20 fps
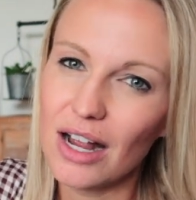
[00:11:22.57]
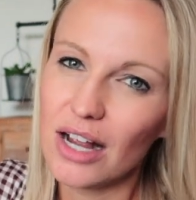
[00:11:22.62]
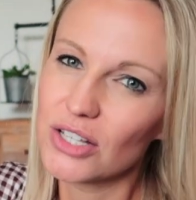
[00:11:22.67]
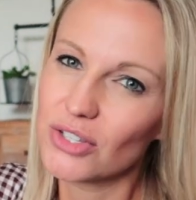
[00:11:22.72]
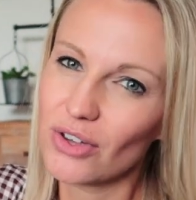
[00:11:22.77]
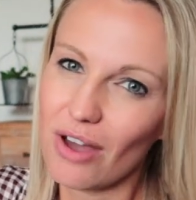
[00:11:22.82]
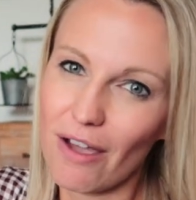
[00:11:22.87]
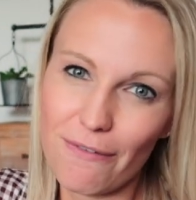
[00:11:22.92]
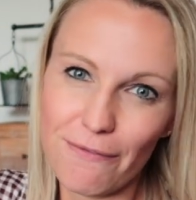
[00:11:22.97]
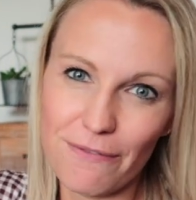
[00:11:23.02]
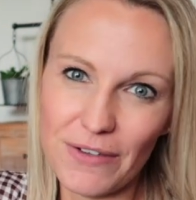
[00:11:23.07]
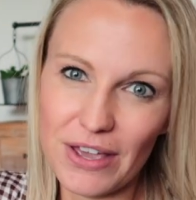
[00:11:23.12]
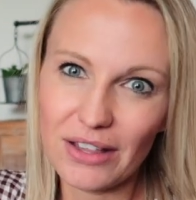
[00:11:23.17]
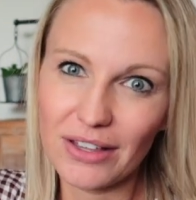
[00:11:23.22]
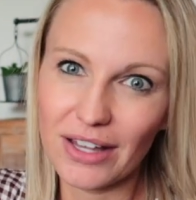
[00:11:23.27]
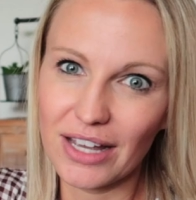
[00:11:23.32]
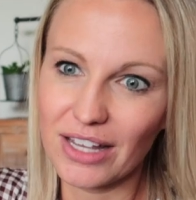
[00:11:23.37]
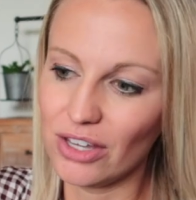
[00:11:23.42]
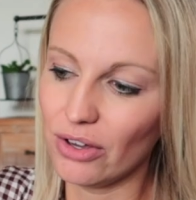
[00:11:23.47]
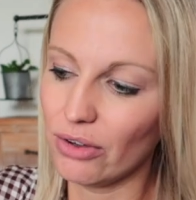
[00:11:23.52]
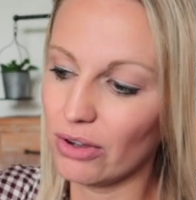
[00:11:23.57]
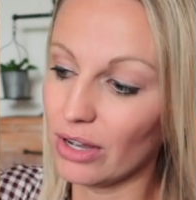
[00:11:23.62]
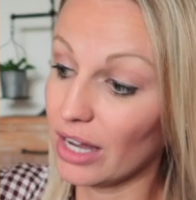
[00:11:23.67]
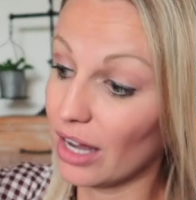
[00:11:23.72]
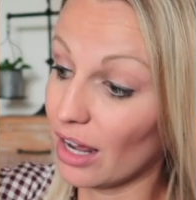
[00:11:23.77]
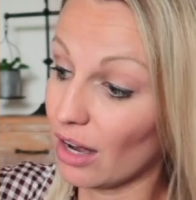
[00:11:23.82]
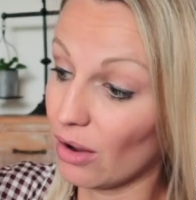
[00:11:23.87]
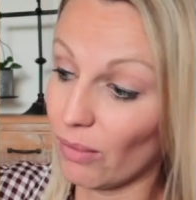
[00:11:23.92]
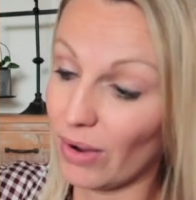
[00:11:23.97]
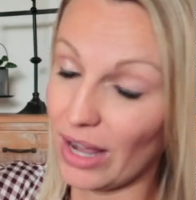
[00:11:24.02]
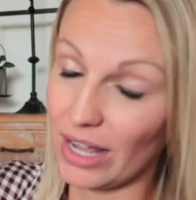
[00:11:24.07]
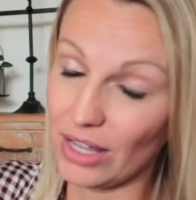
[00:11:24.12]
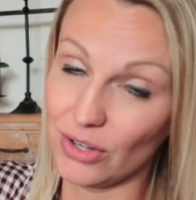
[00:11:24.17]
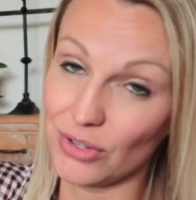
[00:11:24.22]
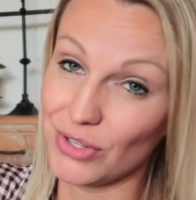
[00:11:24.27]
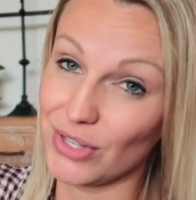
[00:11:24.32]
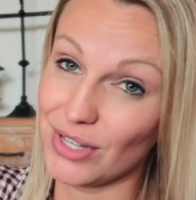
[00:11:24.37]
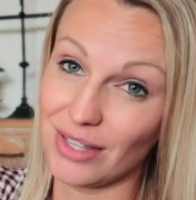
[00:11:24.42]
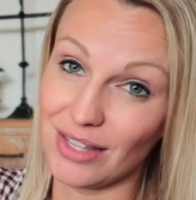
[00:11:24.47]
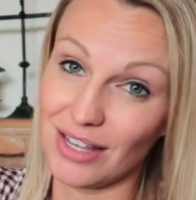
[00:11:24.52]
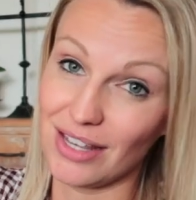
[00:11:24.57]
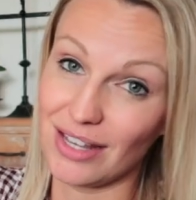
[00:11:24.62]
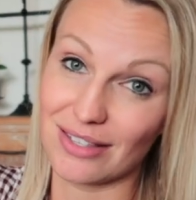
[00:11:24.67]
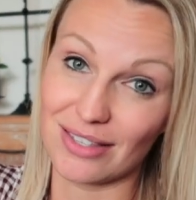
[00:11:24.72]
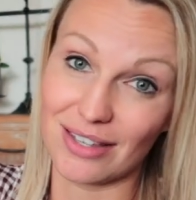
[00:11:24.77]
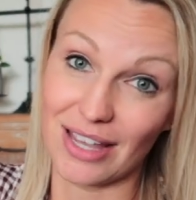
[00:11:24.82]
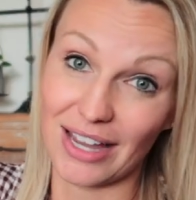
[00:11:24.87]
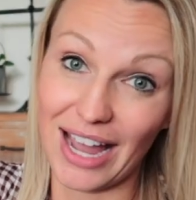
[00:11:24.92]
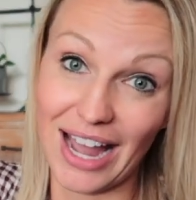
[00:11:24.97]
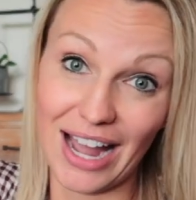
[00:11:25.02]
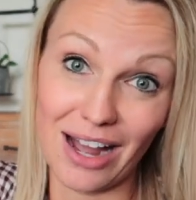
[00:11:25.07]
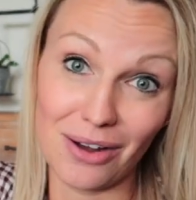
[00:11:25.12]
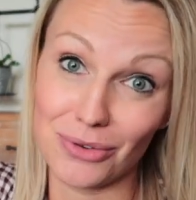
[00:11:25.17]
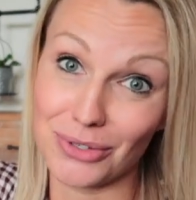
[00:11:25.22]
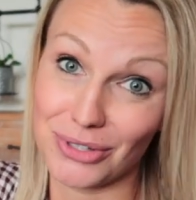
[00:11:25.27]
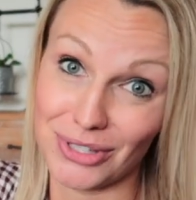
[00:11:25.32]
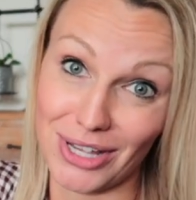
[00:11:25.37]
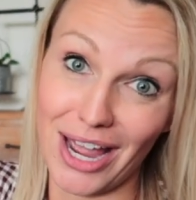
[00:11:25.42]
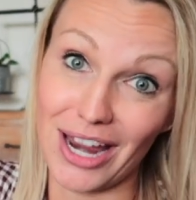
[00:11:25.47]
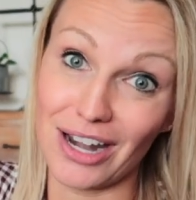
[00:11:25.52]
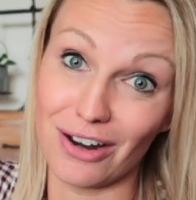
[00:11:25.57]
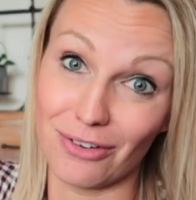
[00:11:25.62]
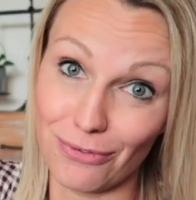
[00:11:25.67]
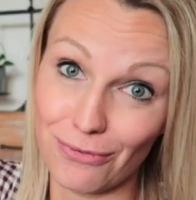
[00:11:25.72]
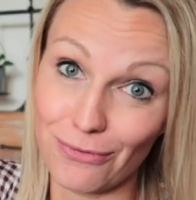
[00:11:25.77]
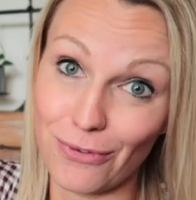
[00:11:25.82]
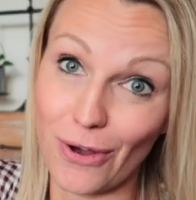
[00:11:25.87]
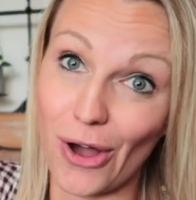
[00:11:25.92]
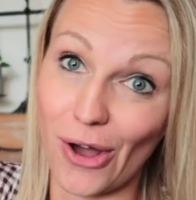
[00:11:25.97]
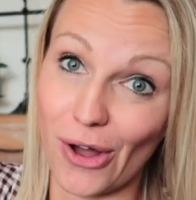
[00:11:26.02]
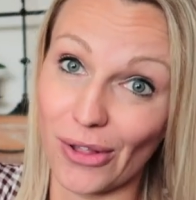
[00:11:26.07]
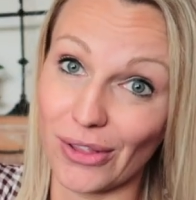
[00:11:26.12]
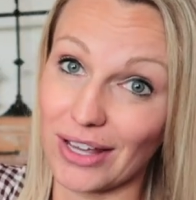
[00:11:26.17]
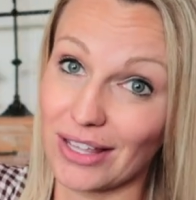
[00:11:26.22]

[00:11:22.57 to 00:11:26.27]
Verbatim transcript: So I feel like you can get away using these like outside of fall.